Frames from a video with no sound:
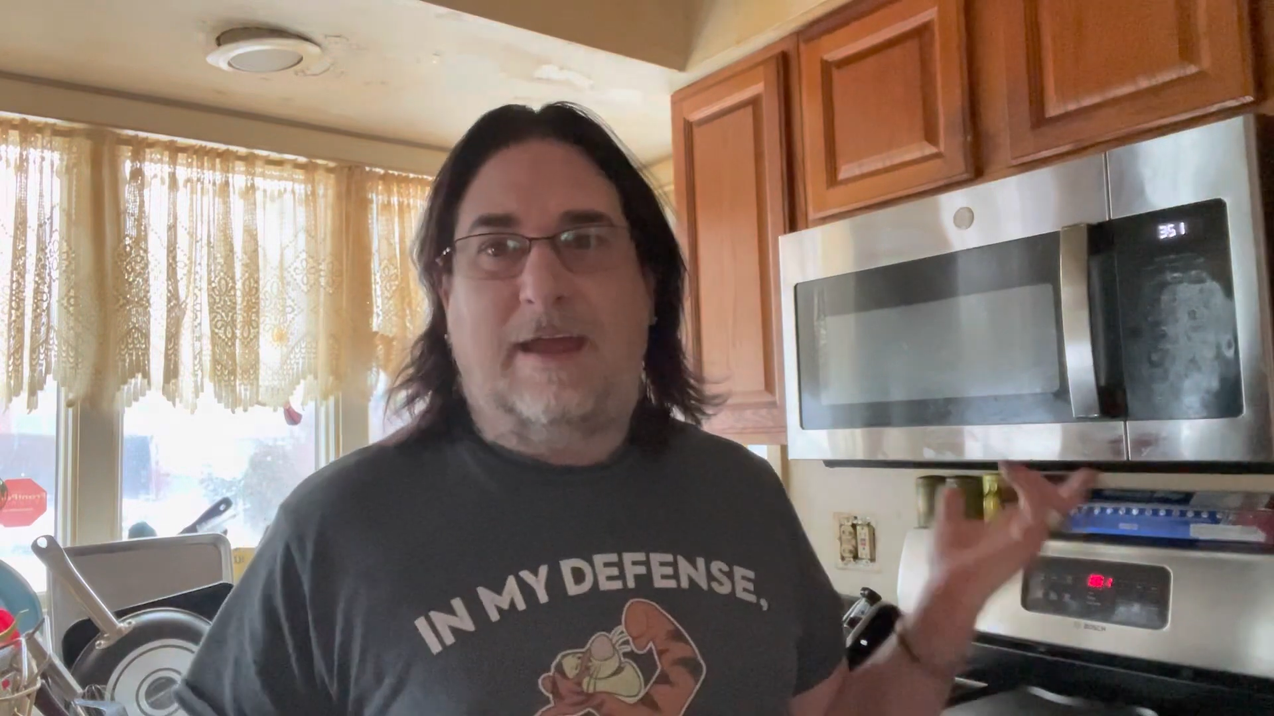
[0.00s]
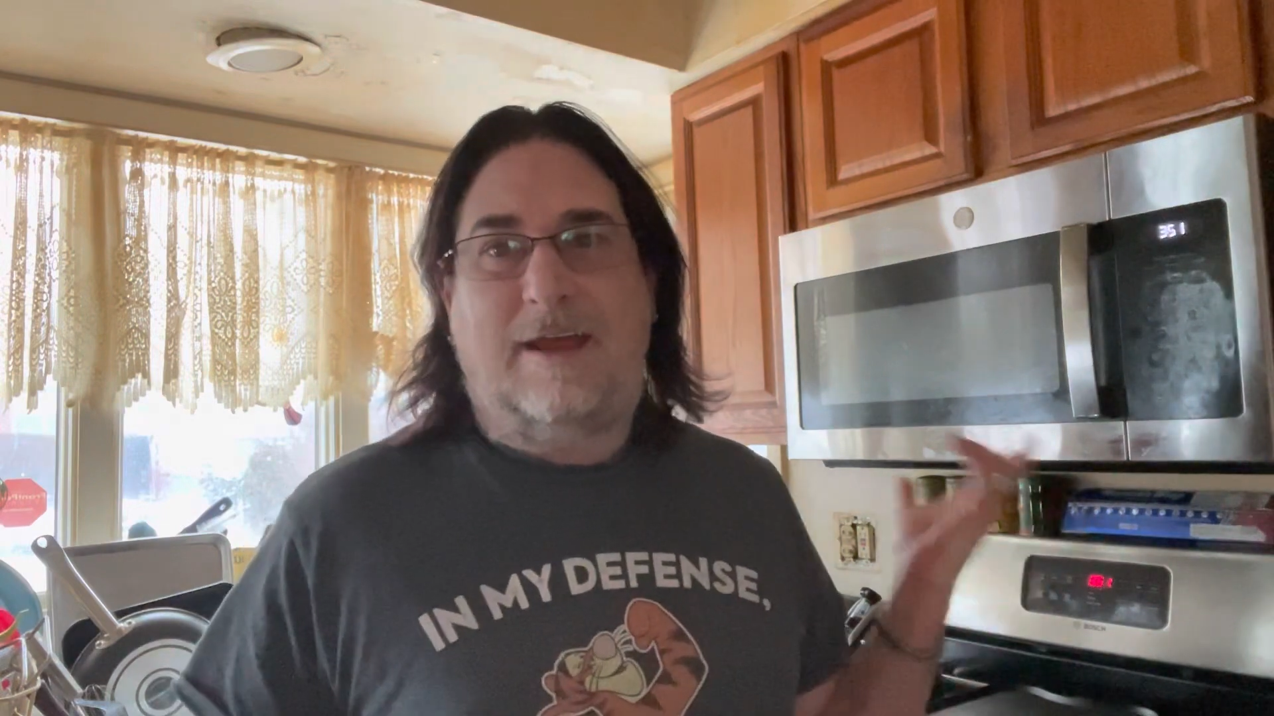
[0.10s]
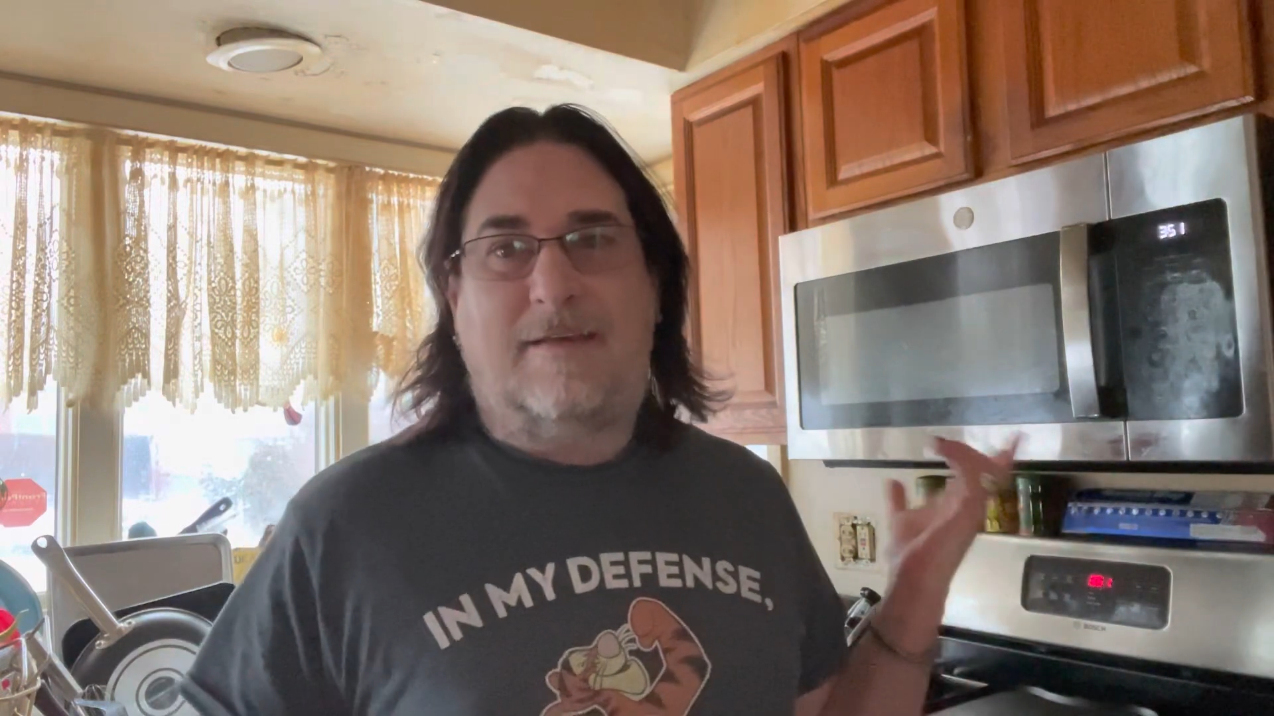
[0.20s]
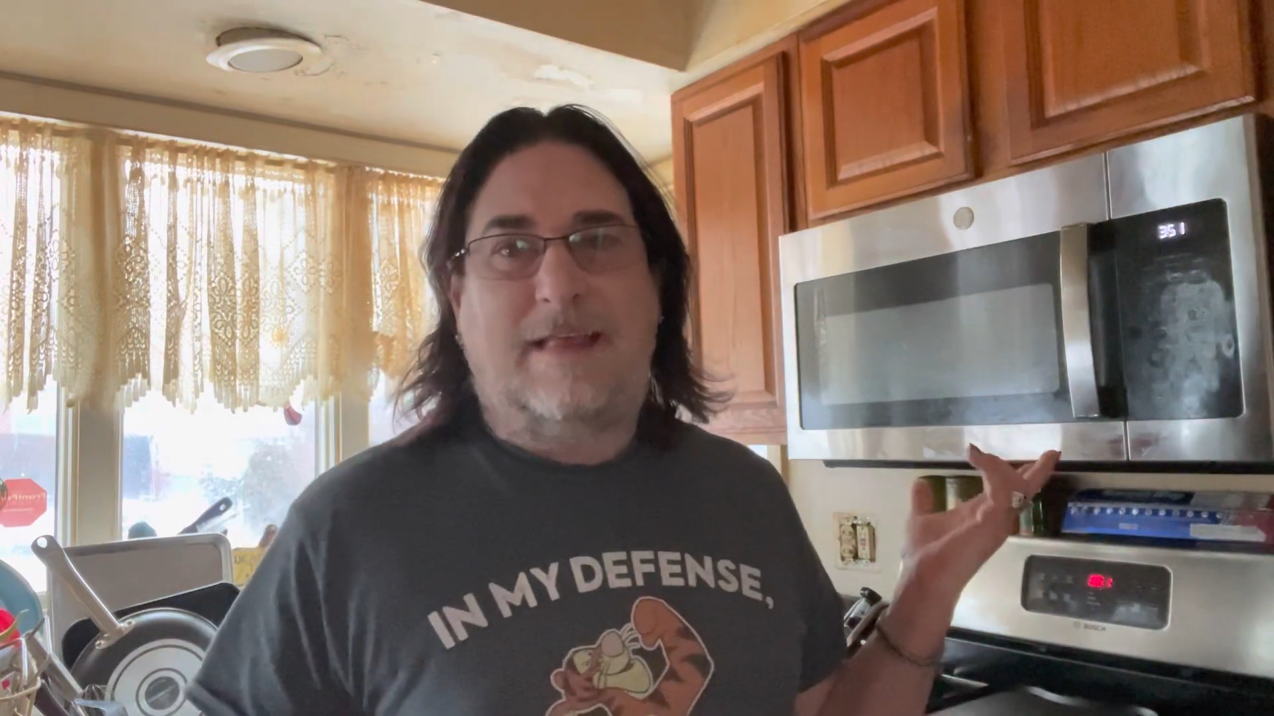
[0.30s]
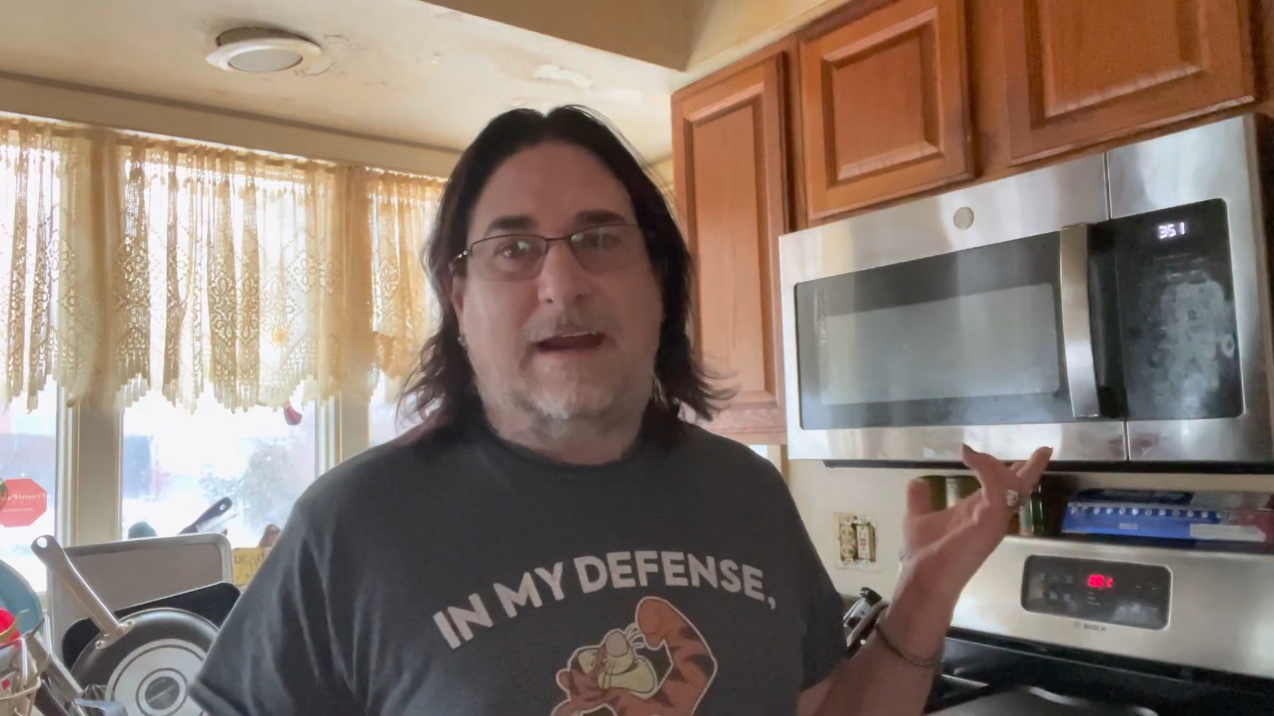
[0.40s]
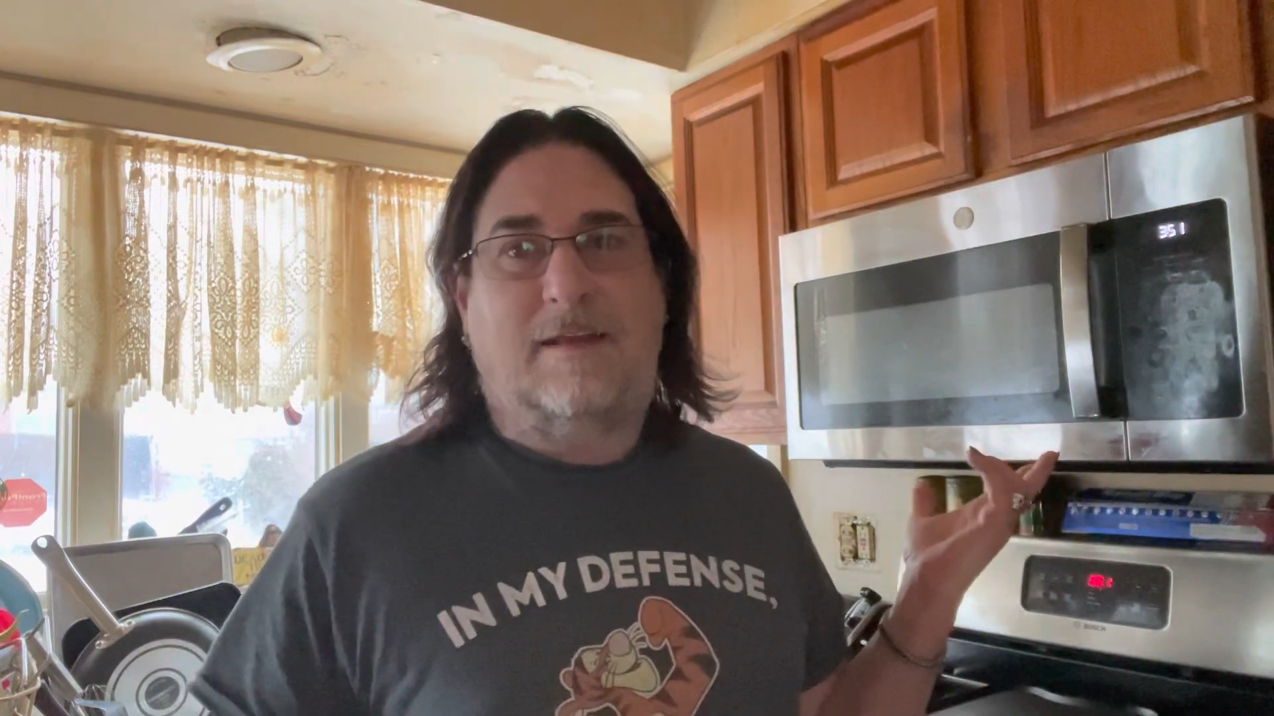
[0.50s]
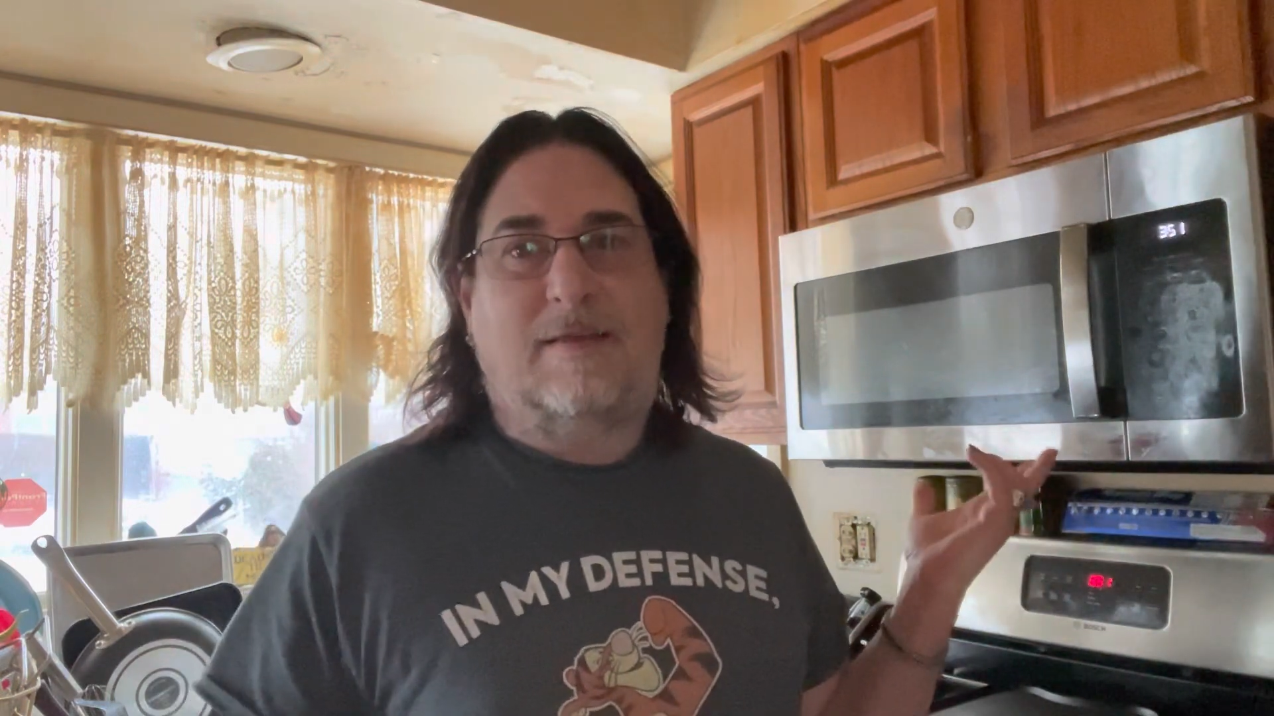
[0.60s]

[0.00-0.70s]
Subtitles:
Like I said,